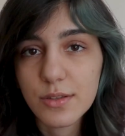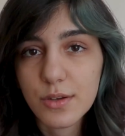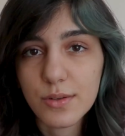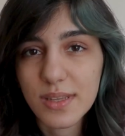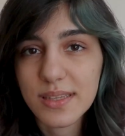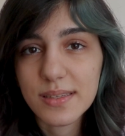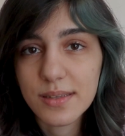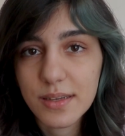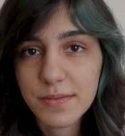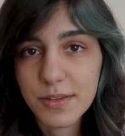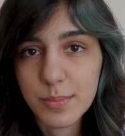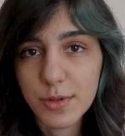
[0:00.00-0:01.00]
You know, that's
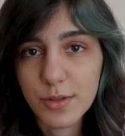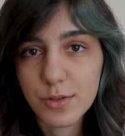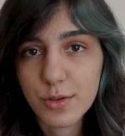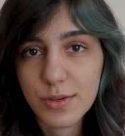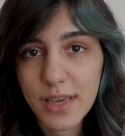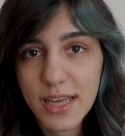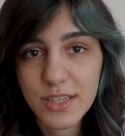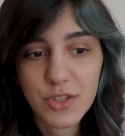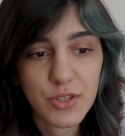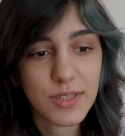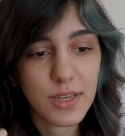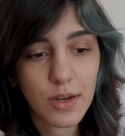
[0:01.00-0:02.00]
inevitable. You can't
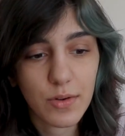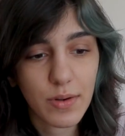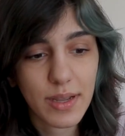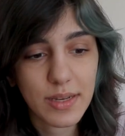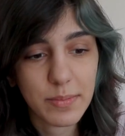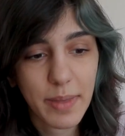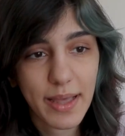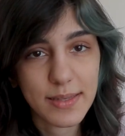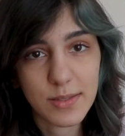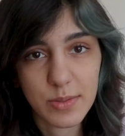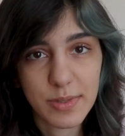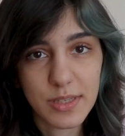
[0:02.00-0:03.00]
just create a
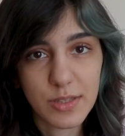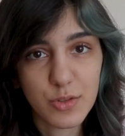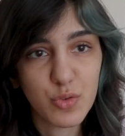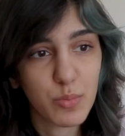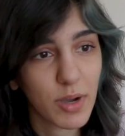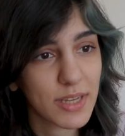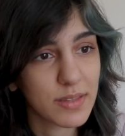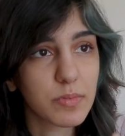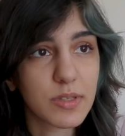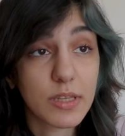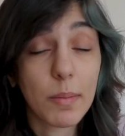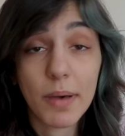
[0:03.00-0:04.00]
masterpiece. You might
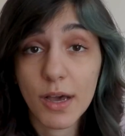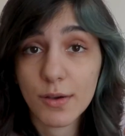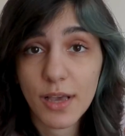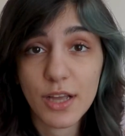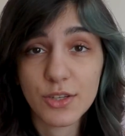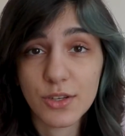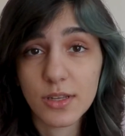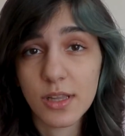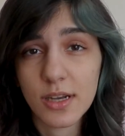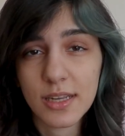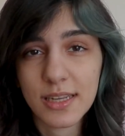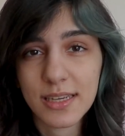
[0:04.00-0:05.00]
somehow catch the
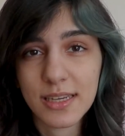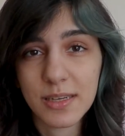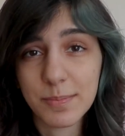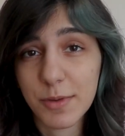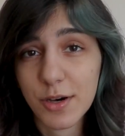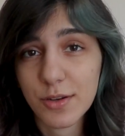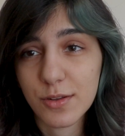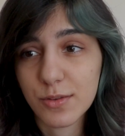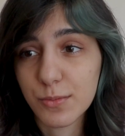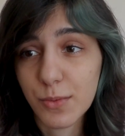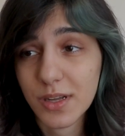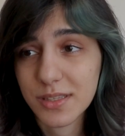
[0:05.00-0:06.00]
lightning in a
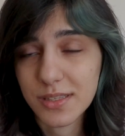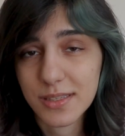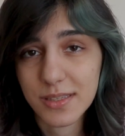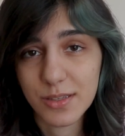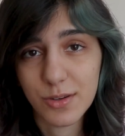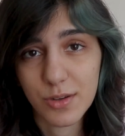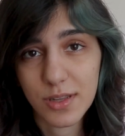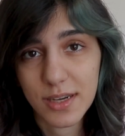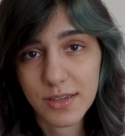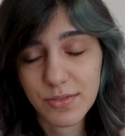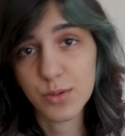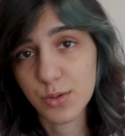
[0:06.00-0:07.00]
bottle once in your
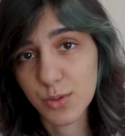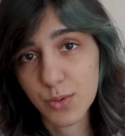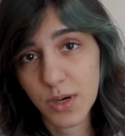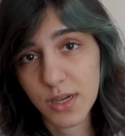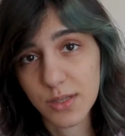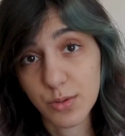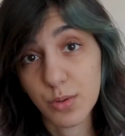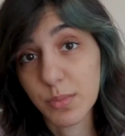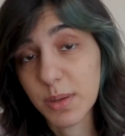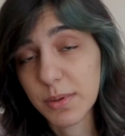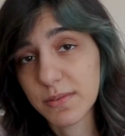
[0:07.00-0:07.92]
life or twice or maybe